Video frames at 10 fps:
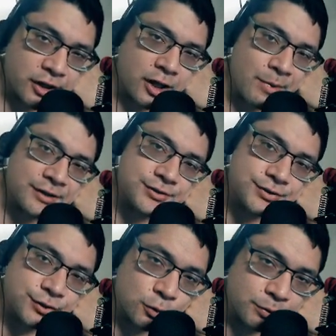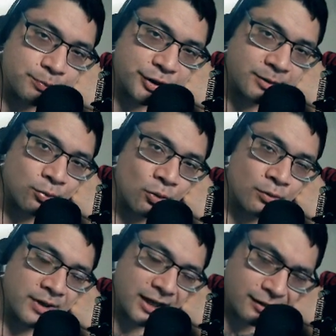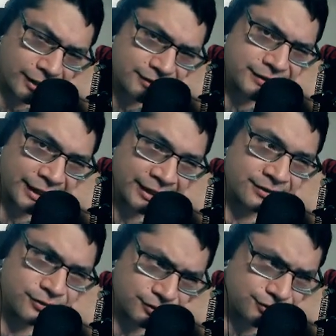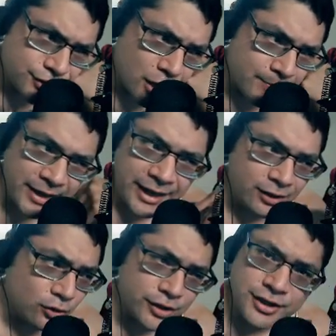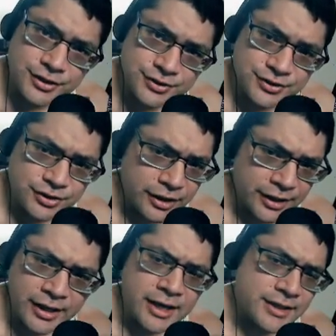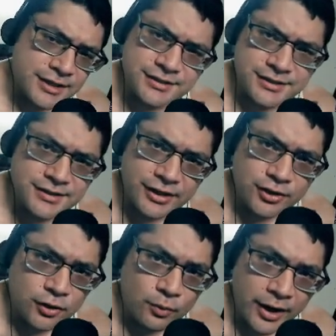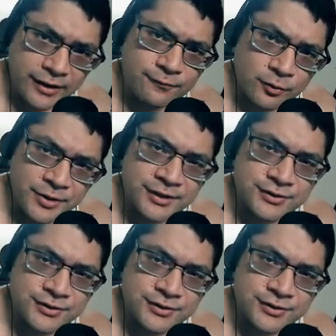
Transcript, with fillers: about stupid people. I like that. Good job. And hey, look, here's a study that says that you're right for being